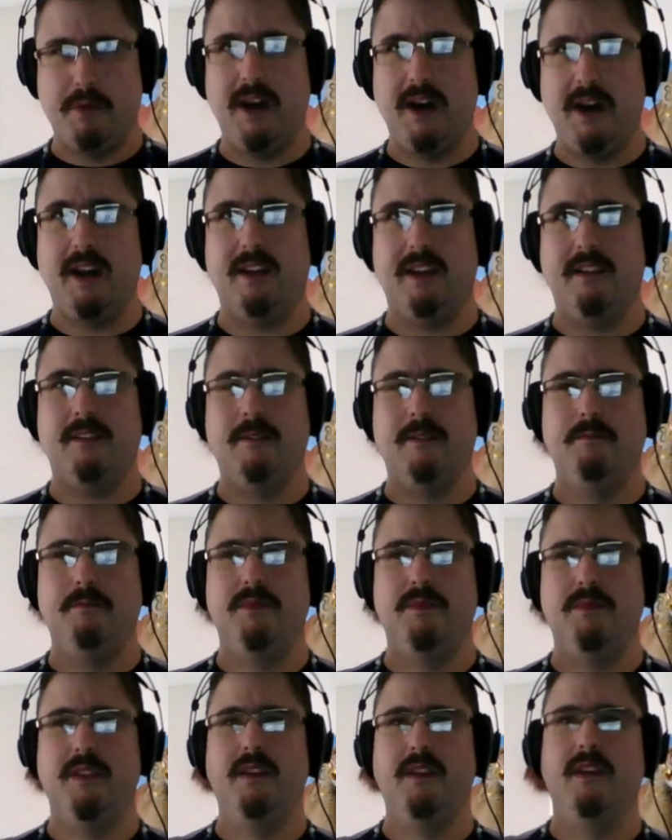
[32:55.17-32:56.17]
But
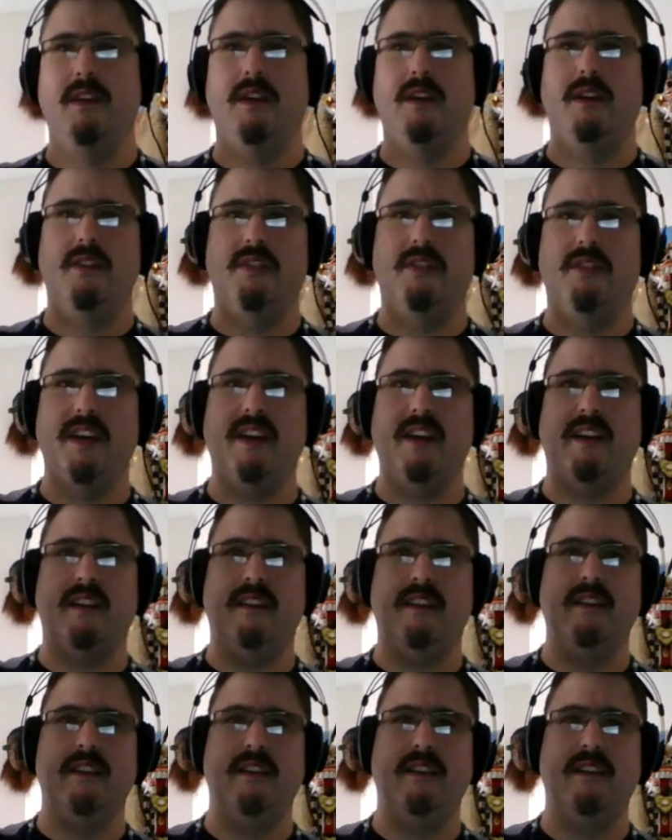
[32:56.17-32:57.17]

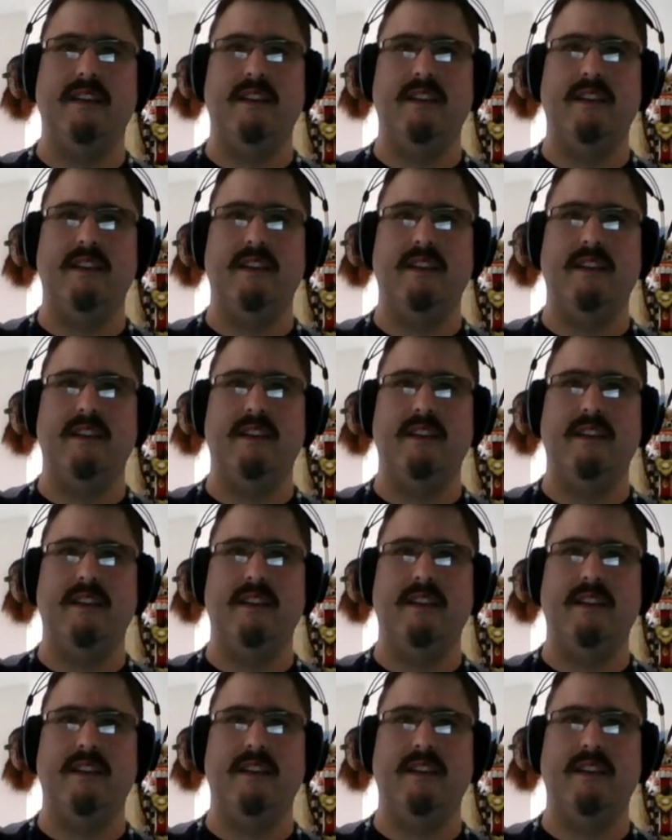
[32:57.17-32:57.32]
then